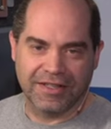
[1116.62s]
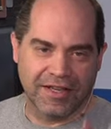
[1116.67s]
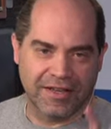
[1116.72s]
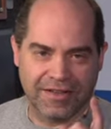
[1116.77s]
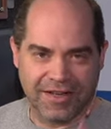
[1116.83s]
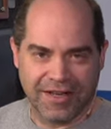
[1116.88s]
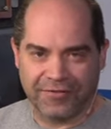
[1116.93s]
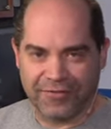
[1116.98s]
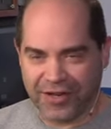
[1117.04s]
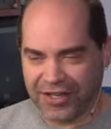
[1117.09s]

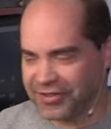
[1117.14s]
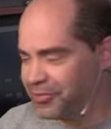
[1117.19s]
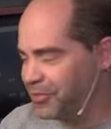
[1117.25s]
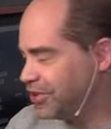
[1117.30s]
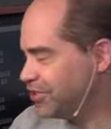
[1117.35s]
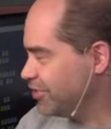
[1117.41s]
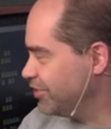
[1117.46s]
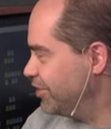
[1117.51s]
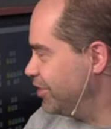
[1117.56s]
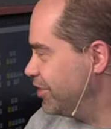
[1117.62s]
I forgot to
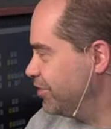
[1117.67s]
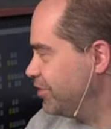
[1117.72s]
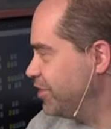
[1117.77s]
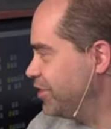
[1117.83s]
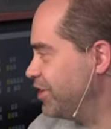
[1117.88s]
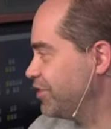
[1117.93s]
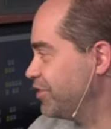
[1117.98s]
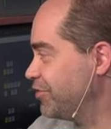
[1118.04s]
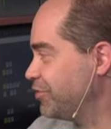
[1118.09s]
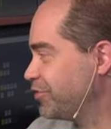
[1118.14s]
mention that you
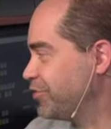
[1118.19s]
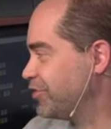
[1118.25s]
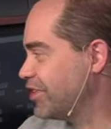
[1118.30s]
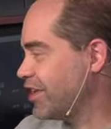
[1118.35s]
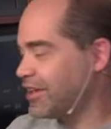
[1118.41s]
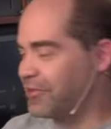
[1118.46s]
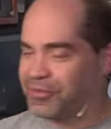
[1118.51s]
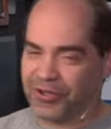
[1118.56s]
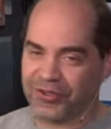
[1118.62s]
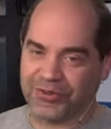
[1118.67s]
need to set
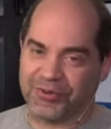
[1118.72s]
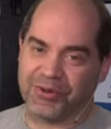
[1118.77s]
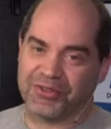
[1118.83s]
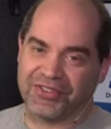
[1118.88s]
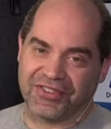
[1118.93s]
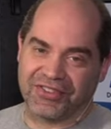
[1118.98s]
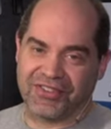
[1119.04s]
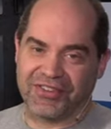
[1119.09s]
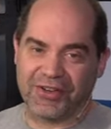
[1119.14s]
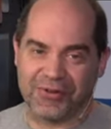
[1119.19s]
up your
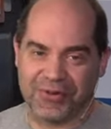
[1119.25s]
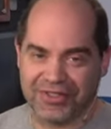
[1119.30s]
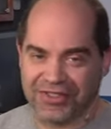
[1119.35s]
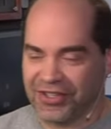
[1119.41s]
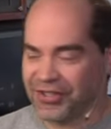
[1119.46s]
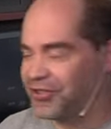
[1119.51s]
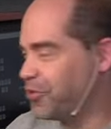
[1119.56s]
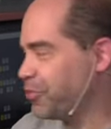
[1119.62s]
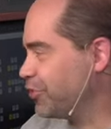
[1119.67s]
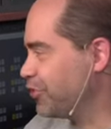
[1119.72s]
sources to go into your
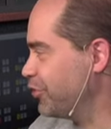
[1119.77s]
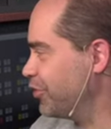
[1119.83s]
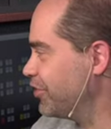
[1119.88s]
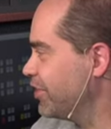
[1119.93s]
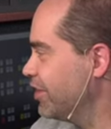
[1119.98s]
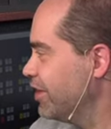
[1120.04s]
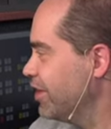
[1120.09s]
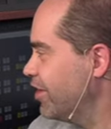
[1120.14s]
SuperSource.